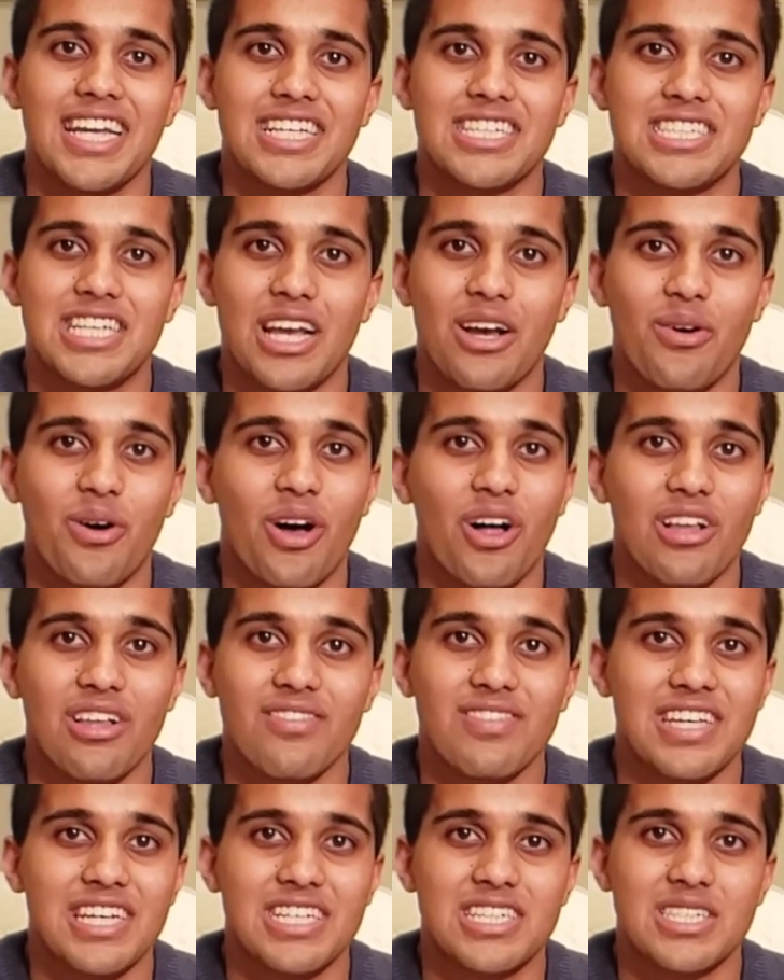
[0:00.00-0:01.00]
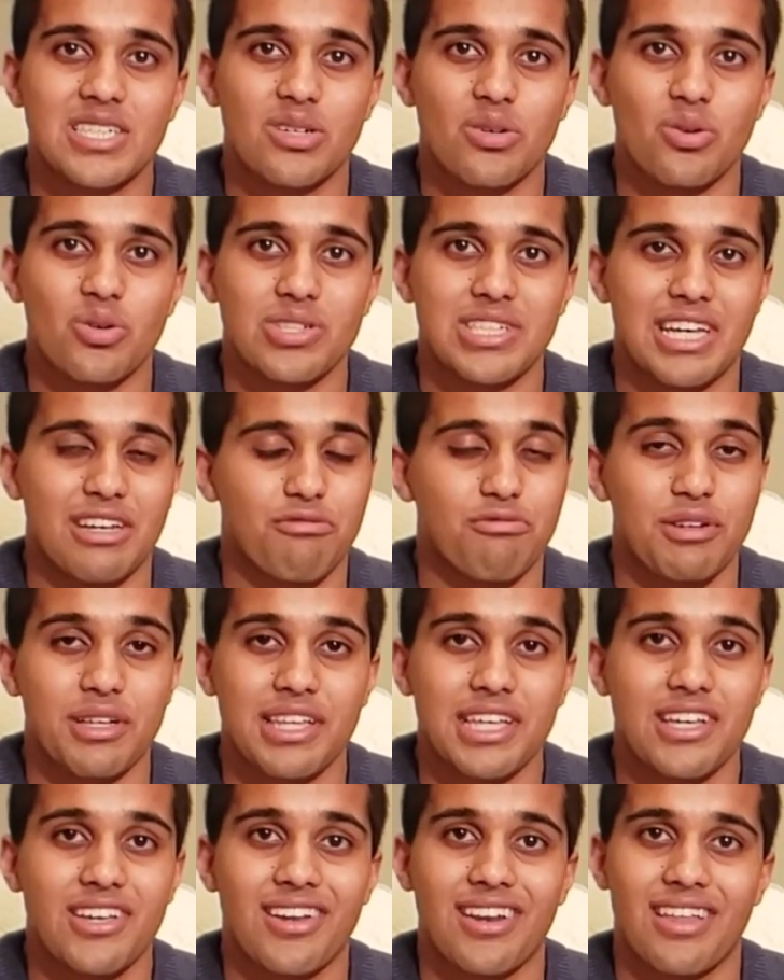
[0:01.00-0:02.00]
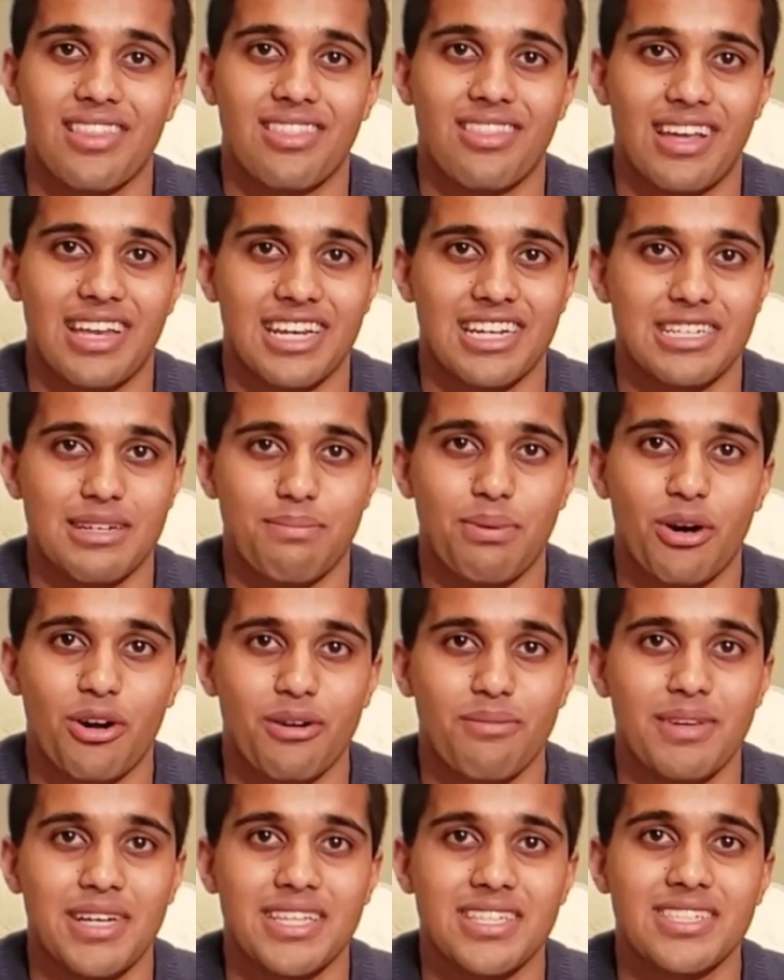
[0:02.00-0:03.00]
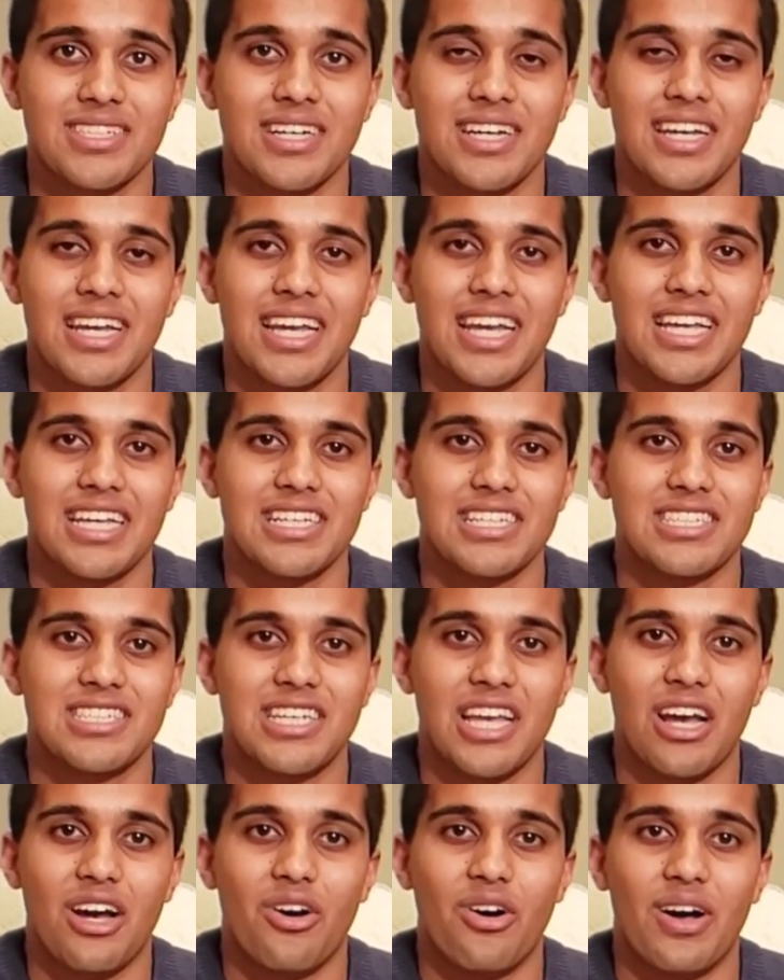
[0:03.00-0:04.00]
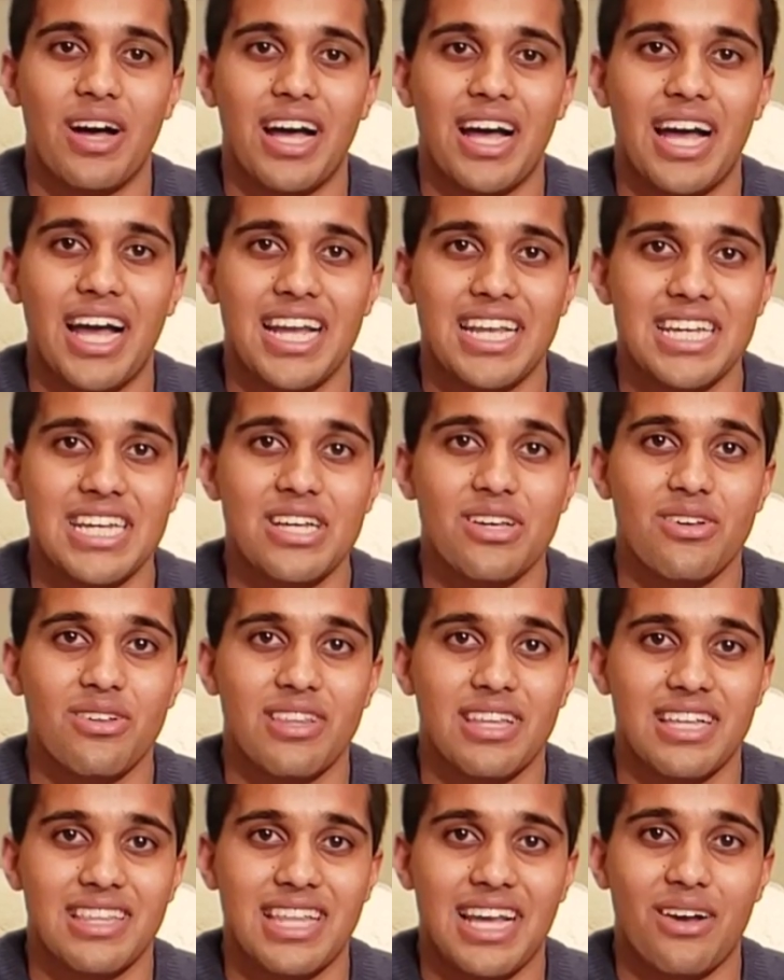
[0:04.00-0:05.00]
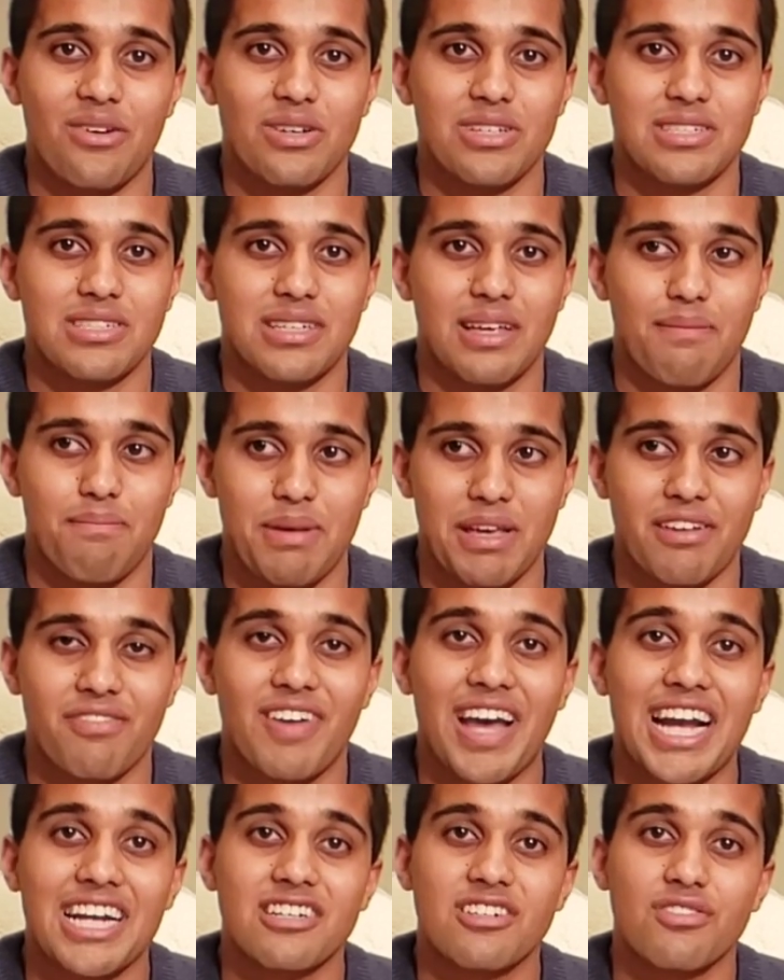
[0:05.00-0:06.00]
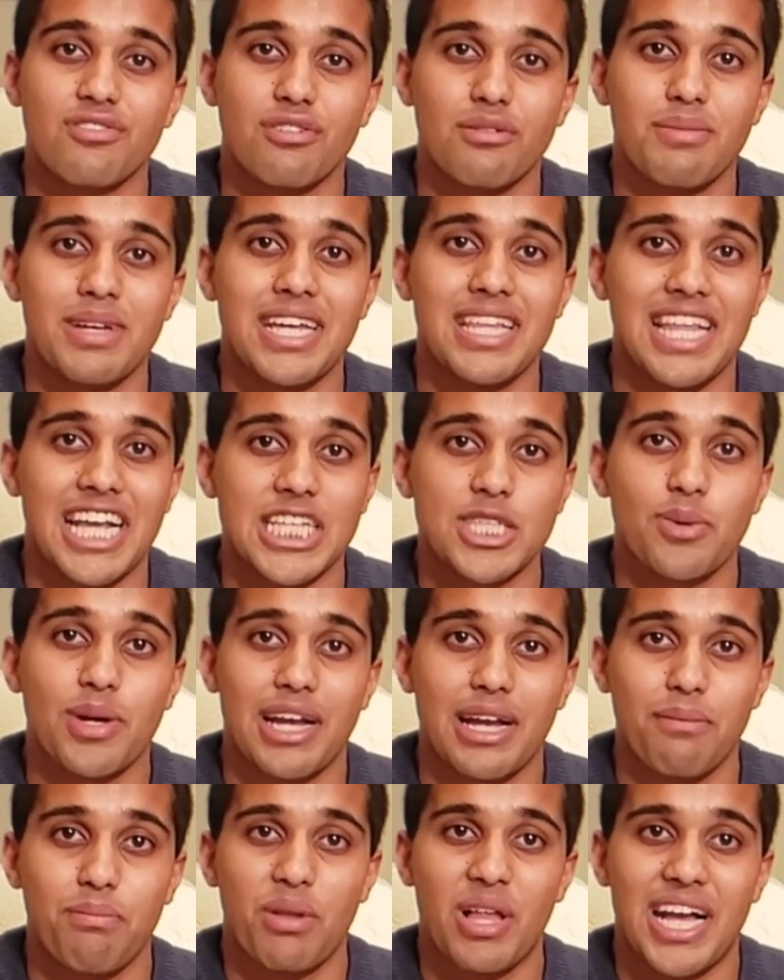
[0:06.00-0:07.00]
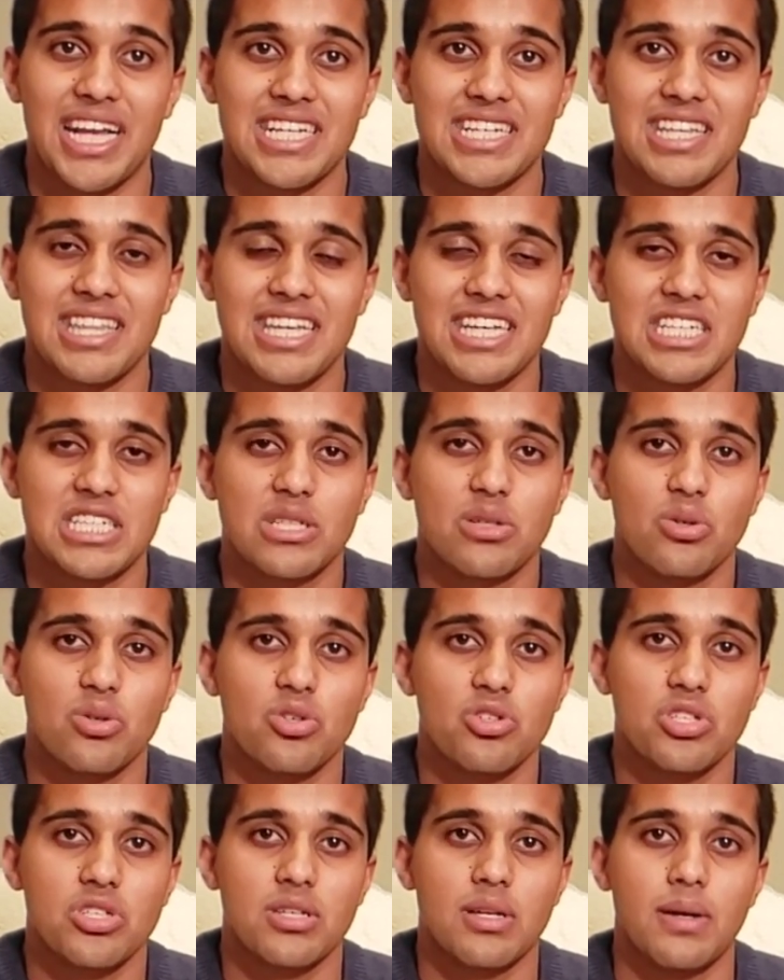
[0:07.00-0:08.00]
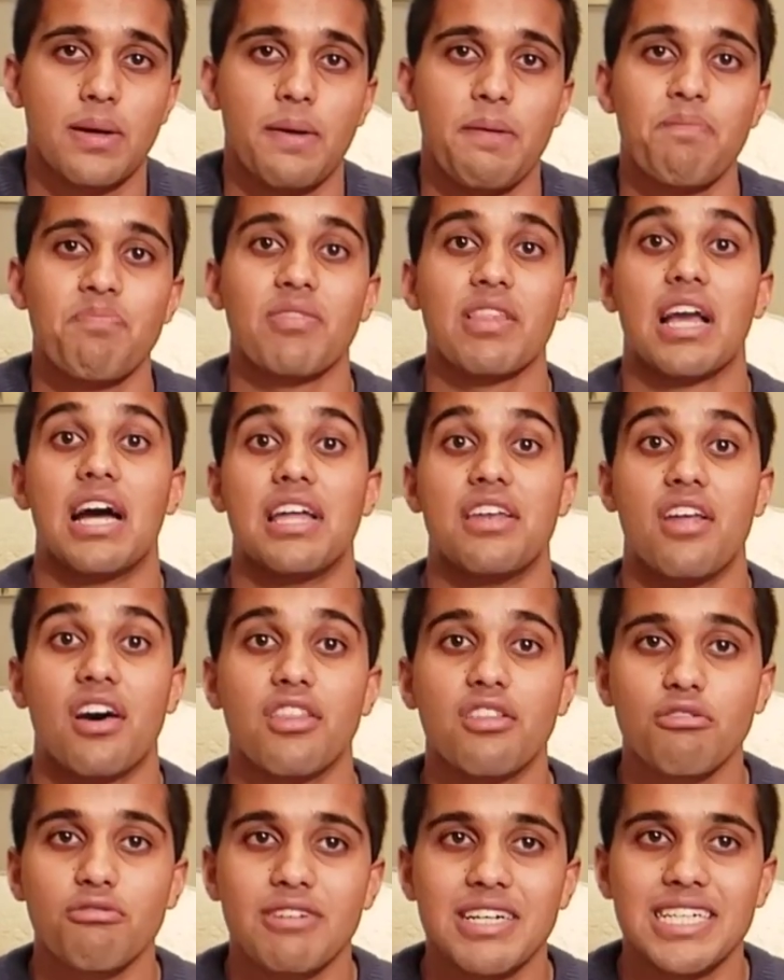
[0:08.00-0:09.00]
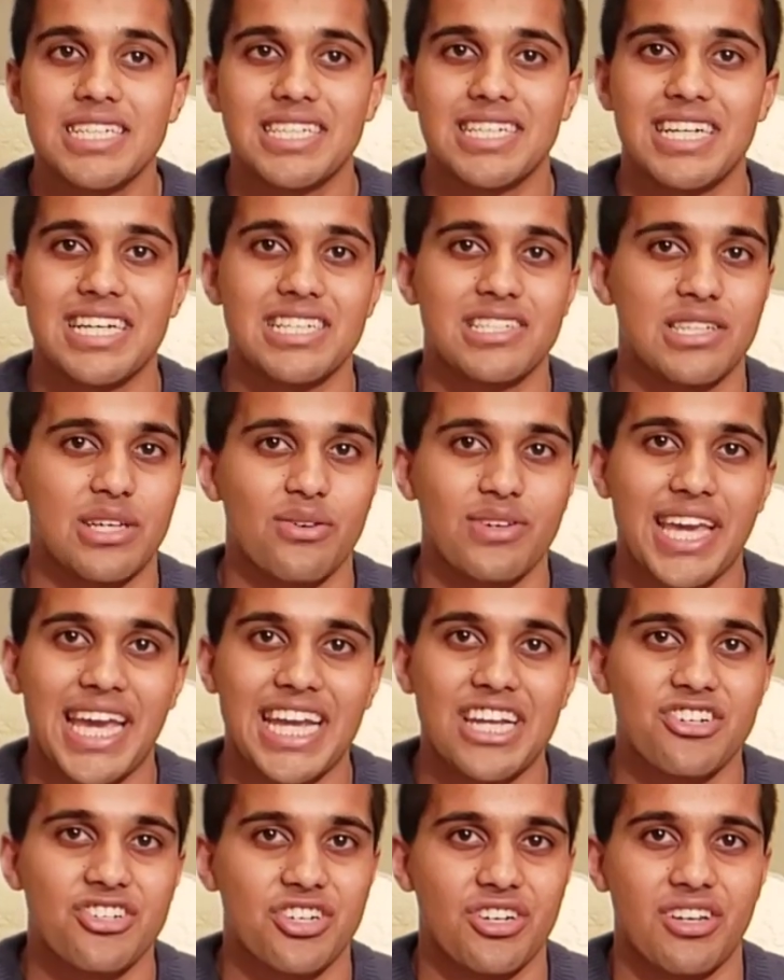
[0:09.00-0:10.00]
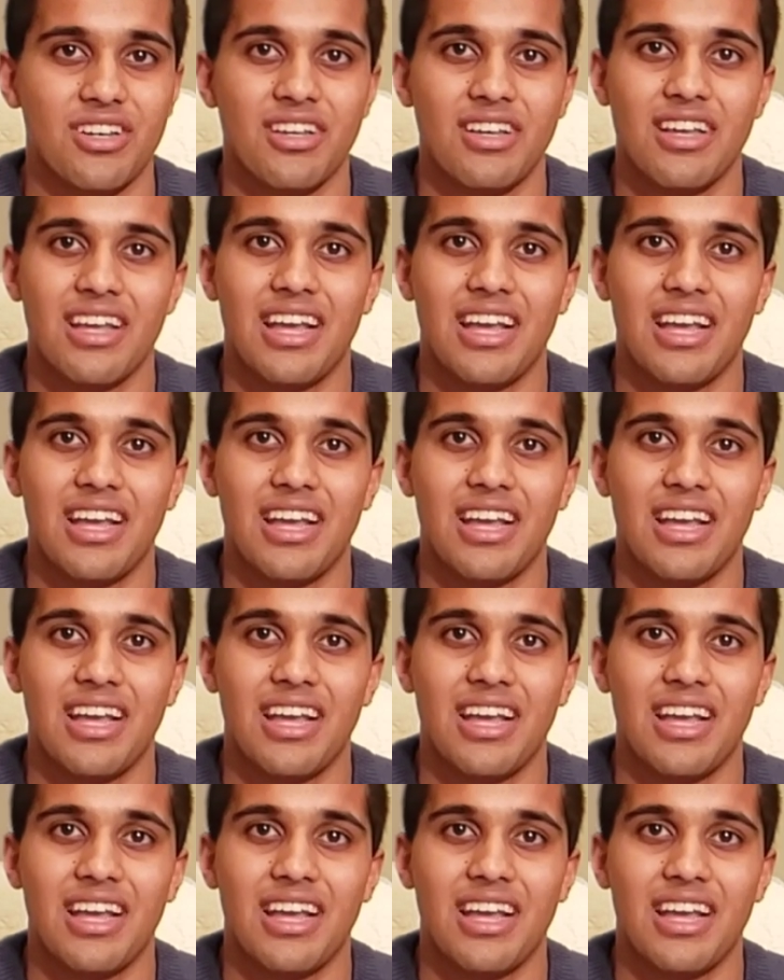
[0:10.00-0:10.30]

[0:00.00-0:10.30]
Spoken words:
So all of these schools had really good athletic departments, so I knew that that was a big factor for me, and that's why I applied to these schools. Another reason is location.